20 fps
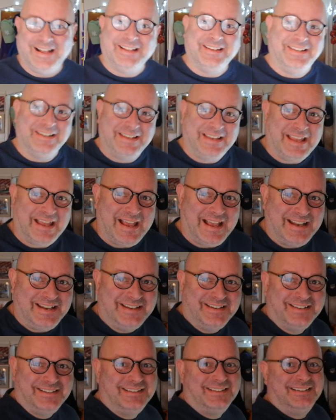and
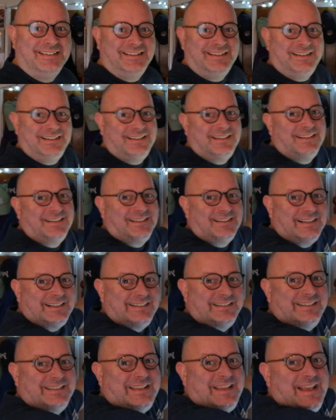again,
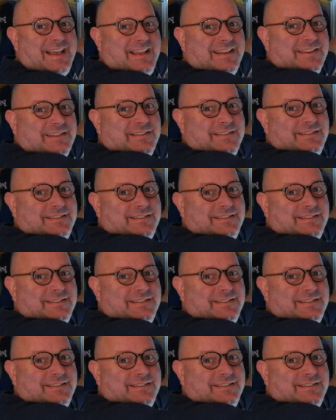and again.